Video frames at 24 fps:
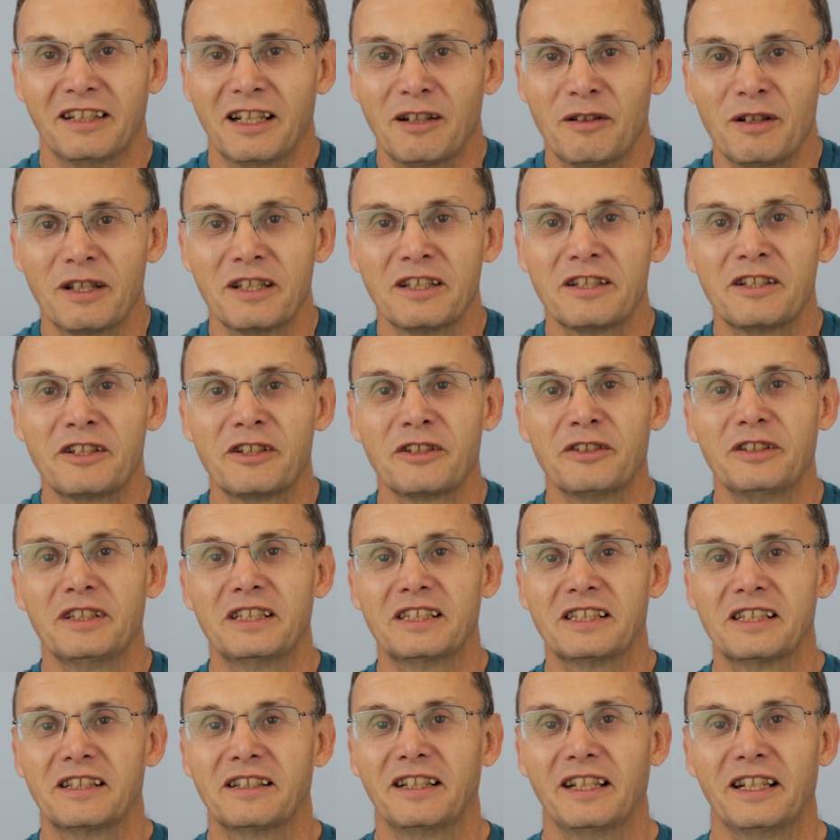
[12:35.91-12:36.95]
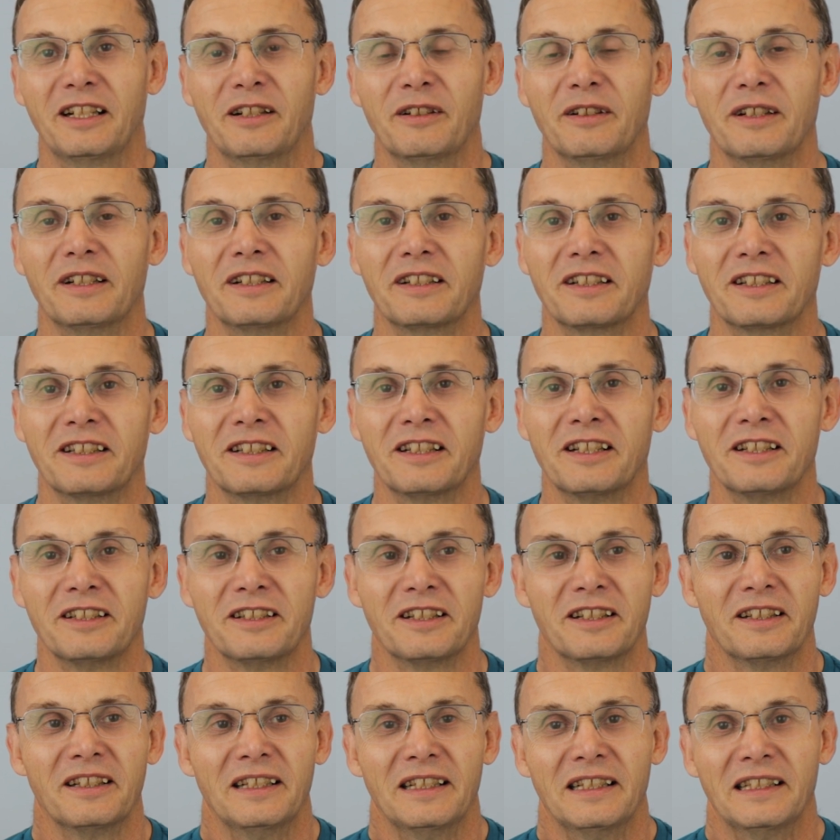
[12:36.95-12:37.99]
no other choice. I can
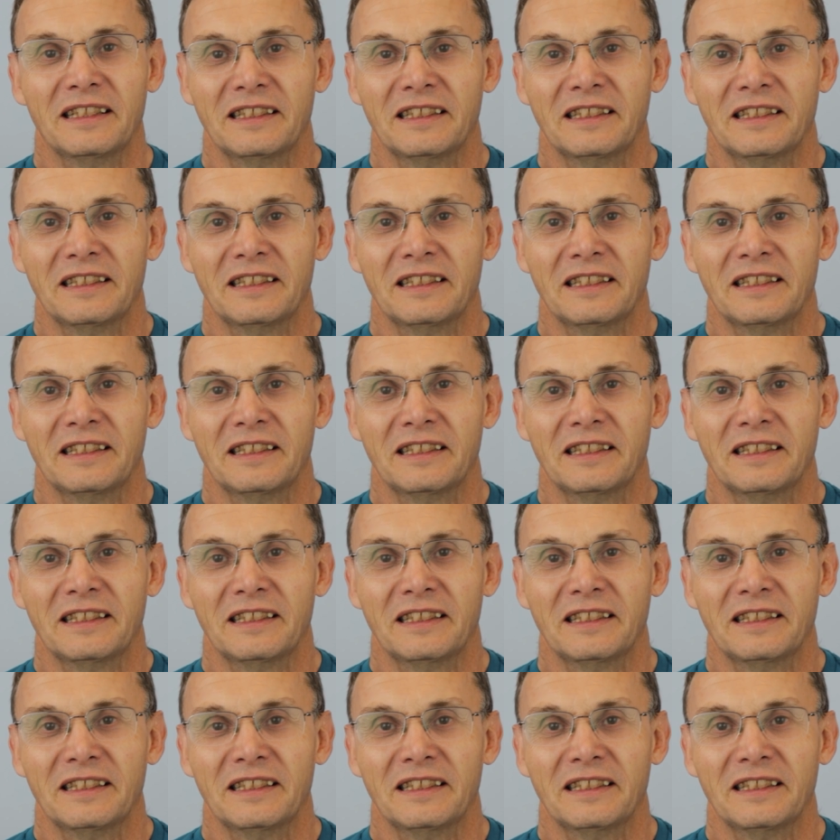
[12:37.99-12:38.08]
either